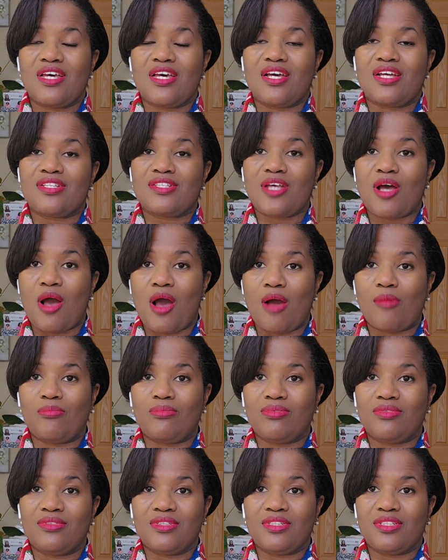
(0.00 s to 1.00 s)
a top,
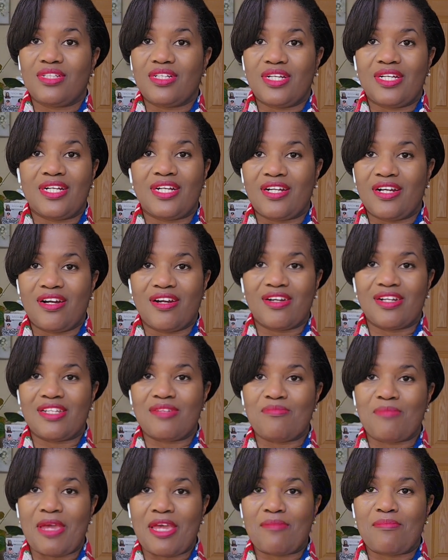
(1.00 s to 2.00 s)
and I hardly
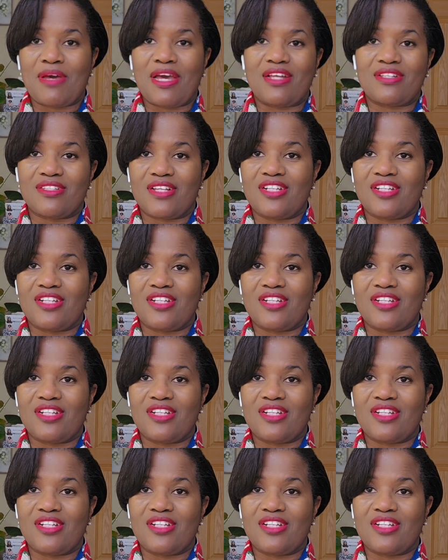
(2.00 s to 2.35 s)
make pants.